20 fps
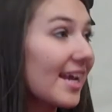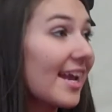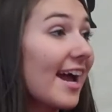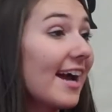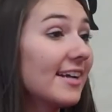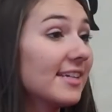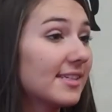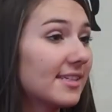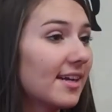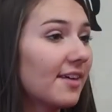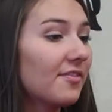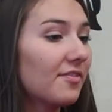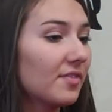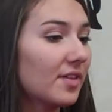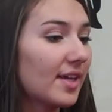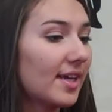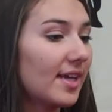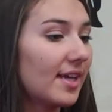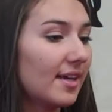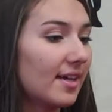Yeah,
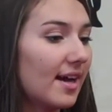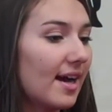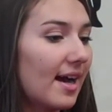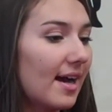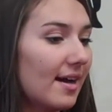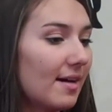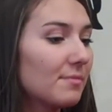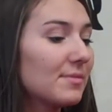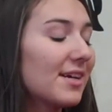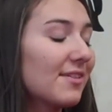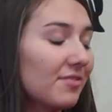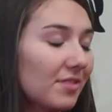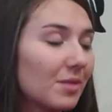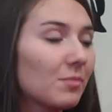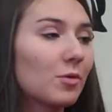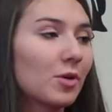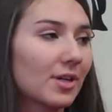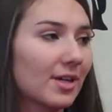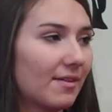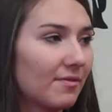I'm
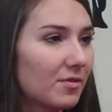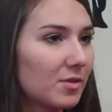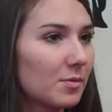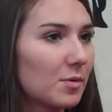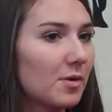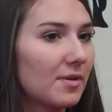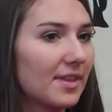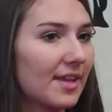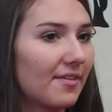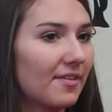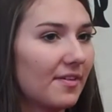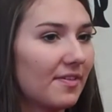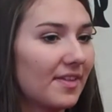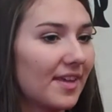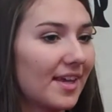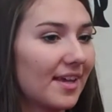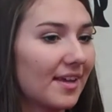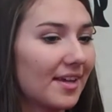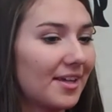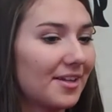definitely more comfortable with everything.